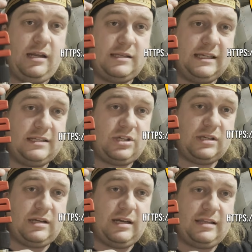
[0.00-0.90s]
and it sits
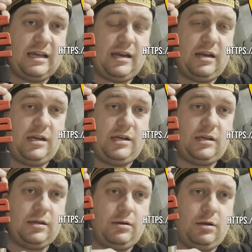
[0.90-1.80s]
just like that. And
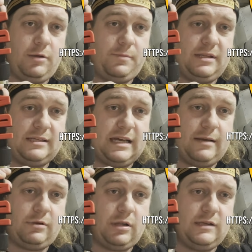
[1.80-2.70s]
you can open the
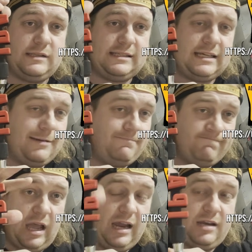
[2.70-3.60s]
tap, close the tap,
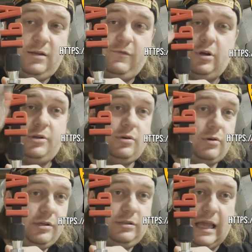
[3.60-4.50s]
and you've got
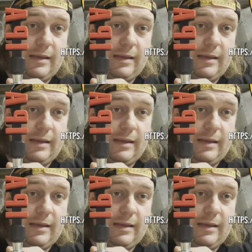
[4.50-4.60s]
your own